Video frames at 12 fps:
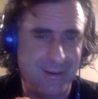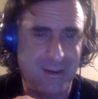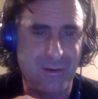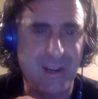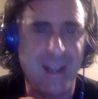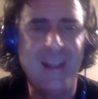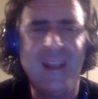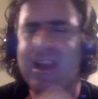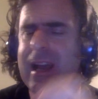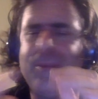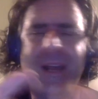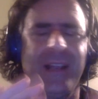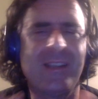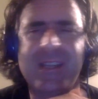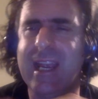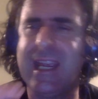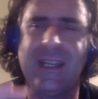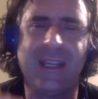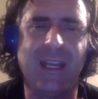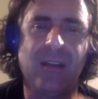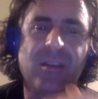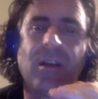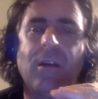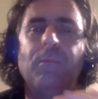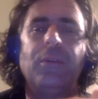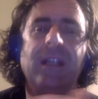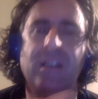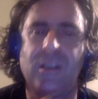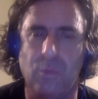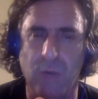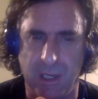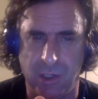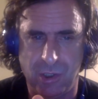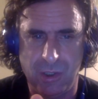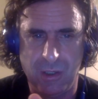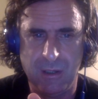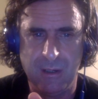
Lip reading: Okay? I'm not saying that it's a complete switch.